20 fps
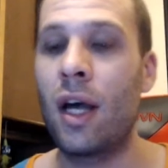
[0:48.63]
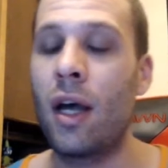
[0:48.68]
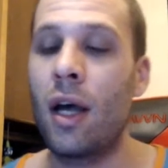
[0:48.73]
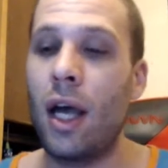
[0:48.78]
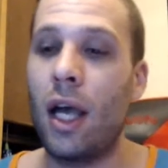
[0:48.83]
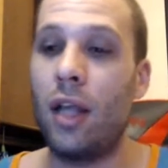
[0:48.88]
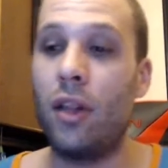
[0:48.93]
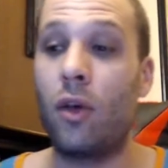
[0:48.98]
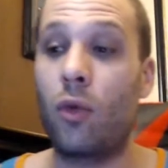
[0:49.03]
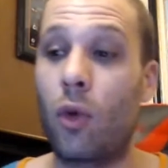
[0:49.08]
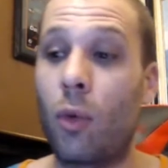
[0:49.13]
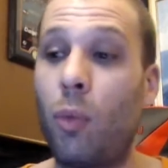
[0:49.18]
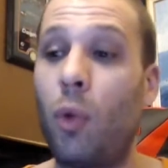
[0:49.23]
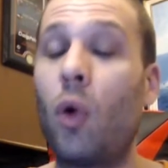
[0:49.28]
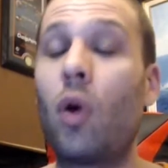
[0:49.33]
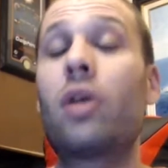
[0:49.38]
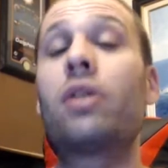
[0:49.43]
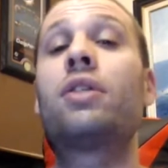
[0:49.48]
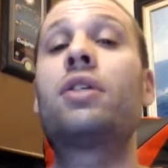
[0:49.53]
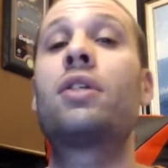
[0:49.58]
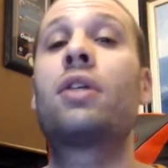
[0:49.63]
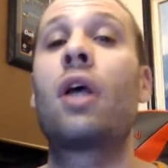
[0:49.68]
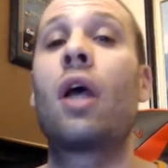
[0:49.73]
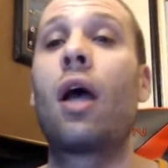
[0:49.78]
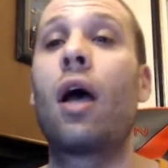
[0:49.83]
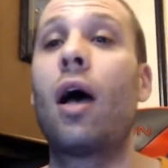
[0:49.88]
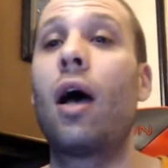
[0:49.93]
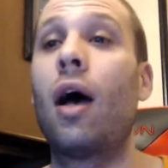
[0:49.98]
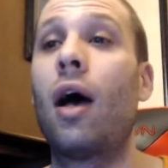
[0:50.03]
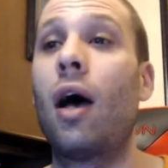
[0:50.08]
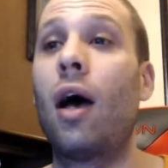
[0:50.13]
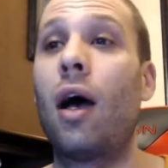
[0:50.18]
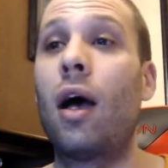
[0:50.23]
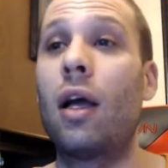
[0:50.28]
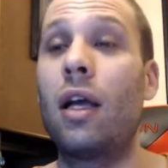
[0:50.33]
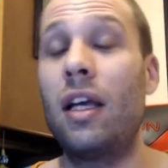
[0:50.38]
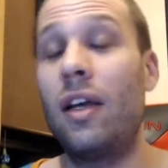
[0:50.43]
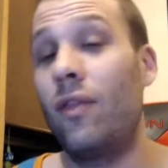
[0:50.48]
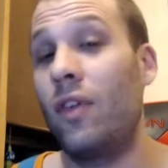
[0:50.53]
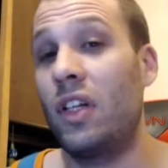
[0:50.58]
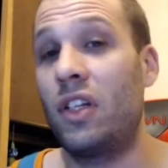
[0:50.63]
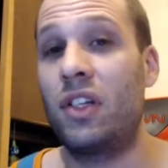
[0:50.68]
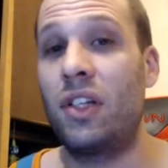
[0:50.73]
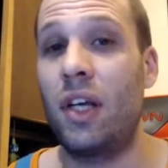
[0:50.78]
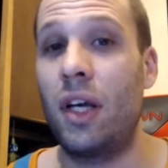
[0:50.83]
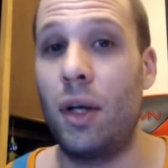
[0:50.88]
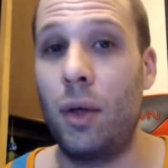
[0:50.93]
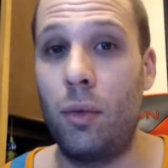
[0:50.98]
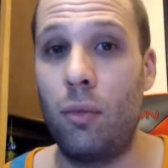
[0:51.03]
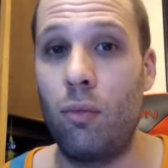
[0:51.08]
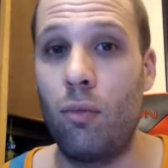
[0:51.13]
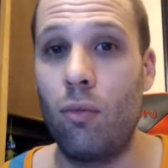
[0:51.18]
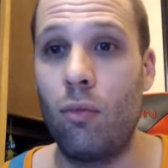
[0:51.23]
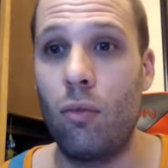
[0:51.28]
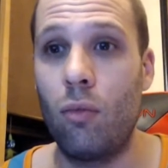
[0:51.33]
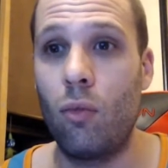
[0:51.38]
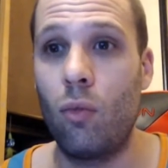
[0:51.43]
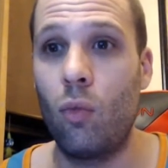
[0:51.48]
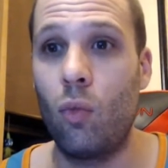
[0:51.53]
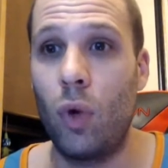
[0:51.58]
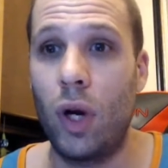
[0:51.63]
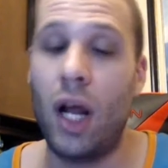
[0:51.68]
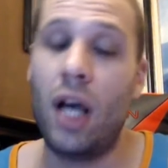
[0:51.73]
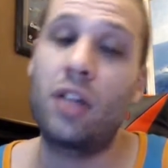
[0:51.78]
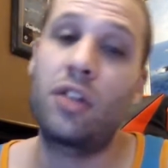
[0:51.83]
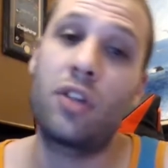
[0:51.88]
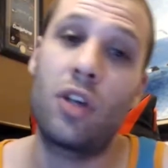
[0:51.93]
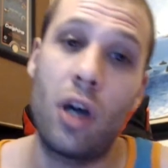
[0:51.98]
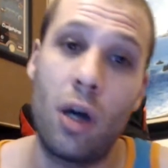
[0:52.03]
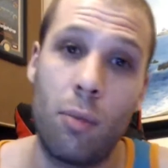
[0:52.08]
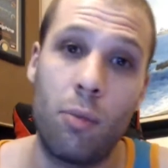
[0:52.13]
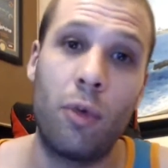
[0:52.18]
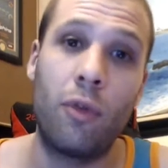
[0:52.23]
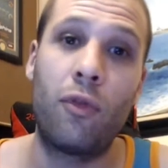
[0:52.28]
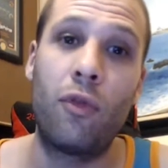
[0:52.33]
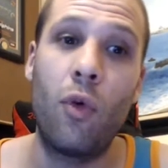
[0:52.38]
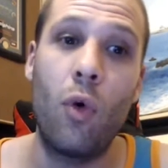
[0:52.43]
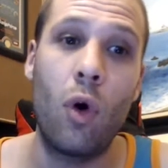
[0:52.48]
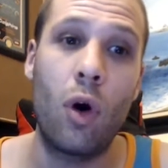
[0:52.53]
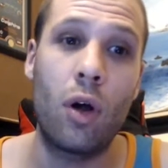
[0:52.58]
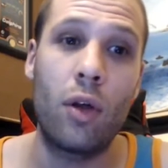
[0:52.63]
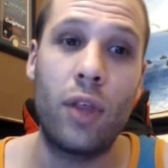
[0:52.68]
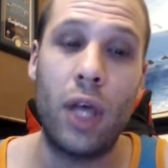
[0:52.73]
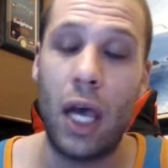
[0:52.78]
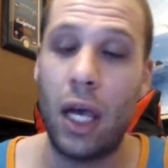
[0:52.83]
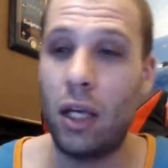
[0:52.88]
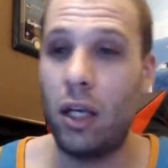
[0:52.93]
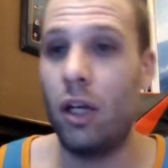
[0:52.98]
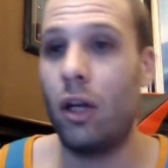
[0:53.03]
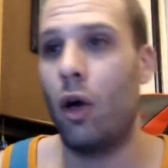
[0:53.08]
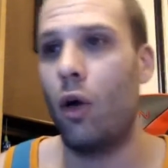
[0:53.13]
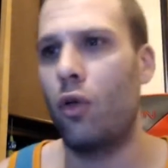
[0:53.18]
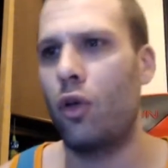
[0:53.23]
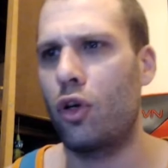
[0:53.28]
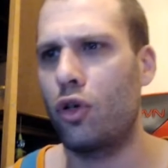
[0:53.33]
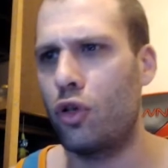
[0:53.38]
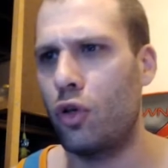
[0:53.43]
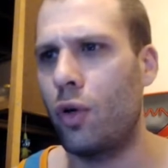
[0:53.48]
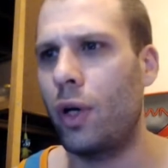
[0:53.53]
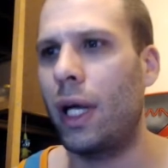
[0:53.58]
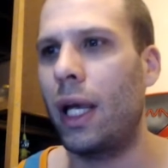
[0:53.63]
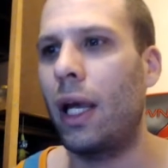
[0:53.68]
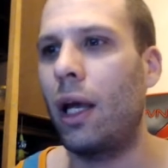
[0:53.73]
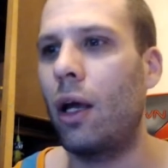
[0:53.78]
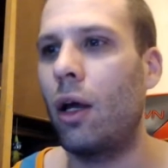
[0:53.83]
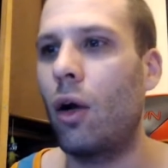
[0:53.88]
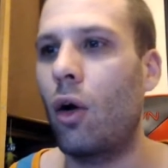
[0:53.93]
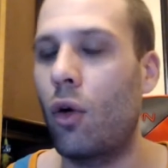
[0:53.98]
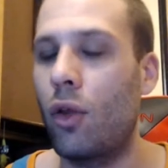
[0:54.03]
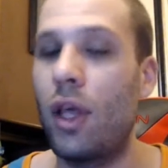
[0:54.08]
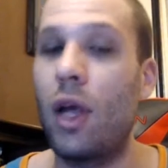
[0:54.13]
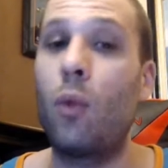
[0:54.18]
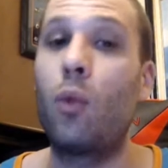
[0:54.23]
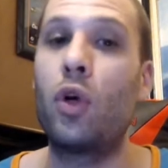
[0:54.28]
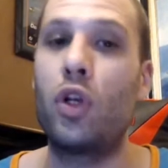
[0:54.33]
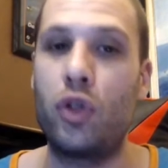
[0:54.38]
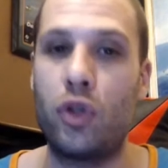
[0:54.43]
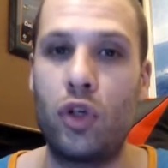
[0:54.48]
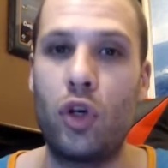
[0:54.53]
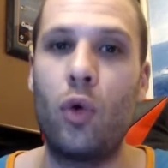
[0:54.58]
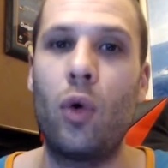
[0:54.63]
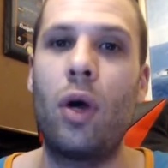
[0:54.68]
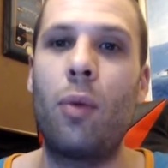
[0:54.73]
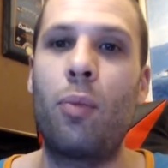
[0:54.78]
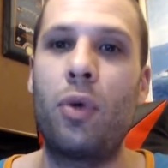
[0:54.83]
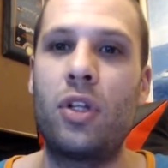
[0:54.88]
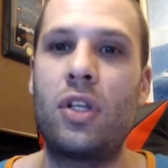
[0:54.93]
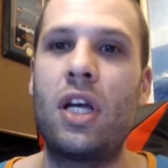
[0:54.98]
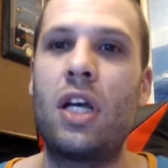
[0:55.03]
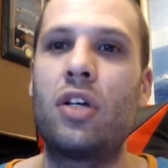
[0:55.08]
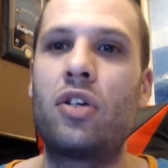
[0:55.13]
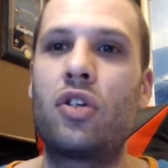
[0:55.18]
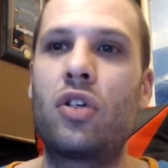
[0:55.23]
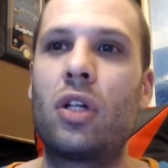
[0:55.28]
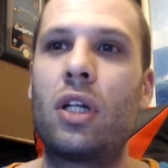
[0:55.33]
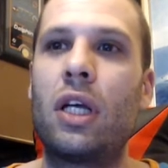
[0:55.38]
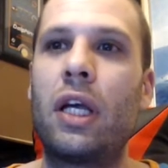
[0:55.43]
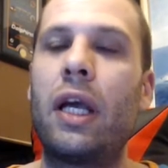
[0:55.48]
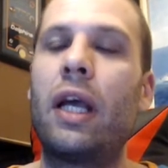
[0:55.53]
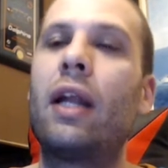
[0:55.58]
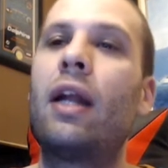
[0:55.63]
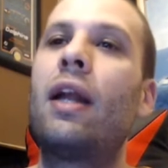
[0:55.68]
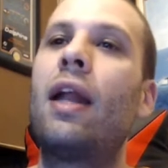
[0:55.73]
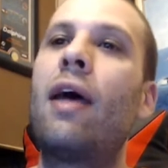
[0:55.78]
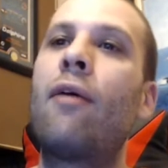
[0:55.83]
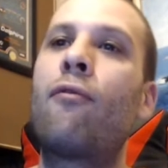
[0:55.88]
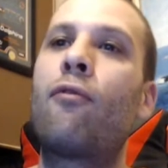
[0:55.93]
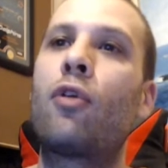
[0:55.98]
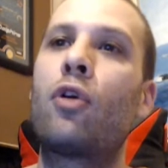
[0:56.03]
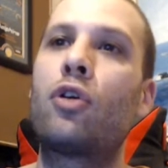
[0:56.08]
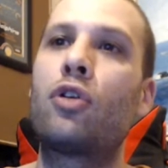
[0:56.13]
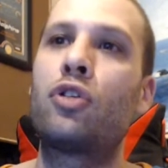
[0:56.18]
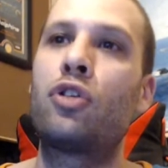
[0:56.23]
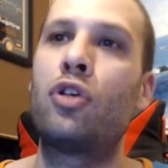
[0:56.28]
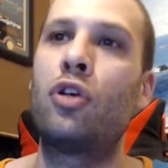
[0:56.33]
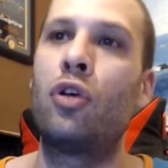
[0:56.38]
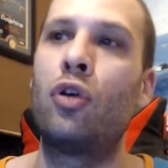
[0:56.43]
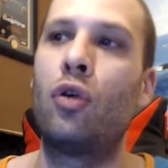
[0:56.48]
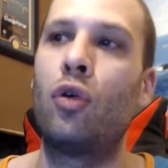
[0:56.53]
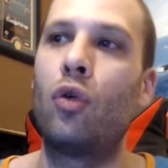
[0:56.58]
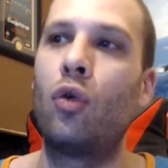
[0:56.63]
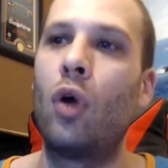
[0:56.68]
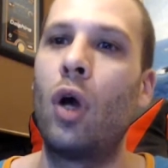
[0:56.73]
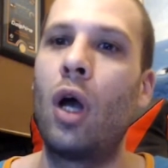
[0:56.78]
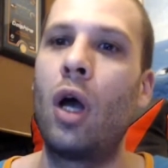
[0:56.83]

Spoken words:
And the reports even said, when I saw them before, that, you know, they're doing it, or they would do it potentially in an effort to,